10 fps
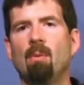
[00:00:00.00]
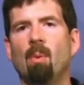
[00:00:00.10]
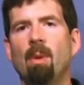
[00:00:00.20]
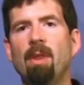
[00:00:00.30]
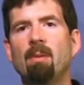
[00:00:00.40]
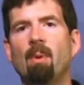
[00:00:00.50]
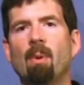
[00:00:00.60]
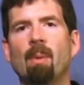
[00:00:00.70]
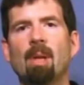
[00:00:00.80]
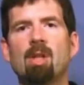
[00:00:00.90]
One thing we
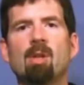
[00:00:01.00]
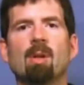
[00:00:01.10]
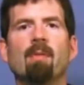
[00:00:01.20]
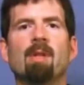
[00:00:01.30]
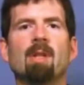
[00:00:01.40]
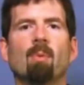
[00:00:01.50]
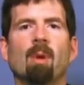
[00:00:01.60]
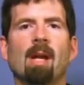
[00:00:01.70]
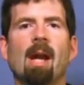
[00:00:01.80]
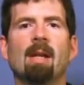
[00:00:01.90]
want to make sure of is that
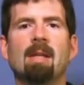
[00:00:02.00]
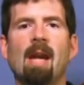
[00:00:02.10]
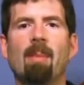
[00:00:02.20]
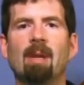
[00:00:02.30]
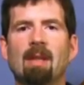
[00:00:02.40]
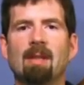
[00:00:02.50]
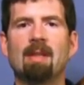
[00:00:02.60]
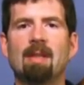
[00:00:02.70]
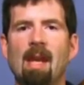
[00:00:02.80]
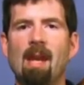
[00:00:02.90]
we're not tapping the
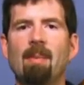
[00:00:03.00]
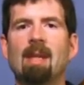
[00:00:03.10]
same